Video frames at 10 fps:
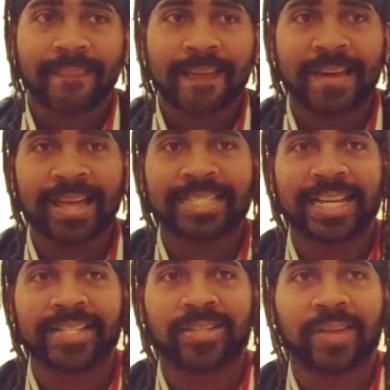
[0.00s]
And like I
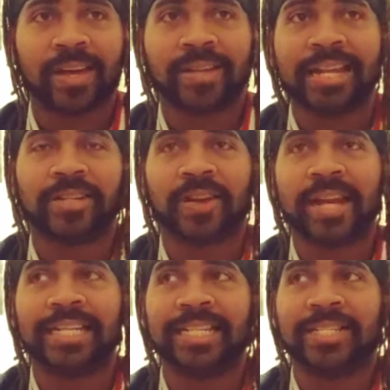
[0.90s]
said, so the other had to
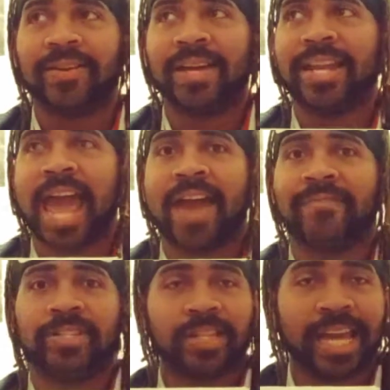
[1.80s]
train because he didn't have
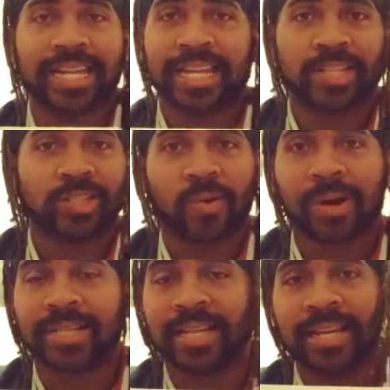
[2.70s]
his, he had to get his
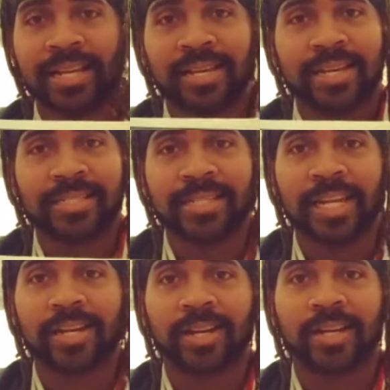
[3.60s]
shorts, his
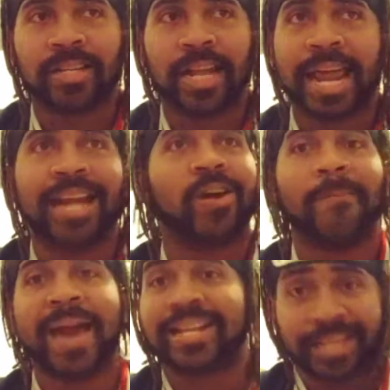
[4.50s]
sneakers, and they had to go
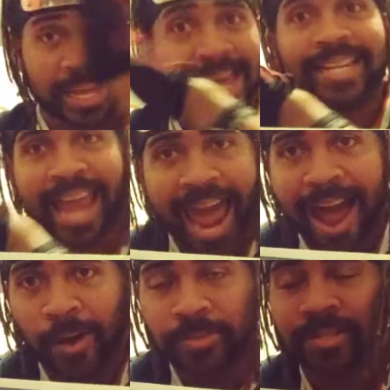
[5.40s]
back to his
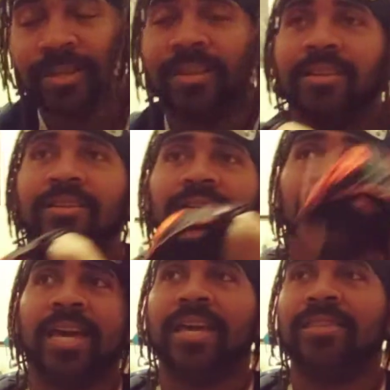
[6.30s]
house in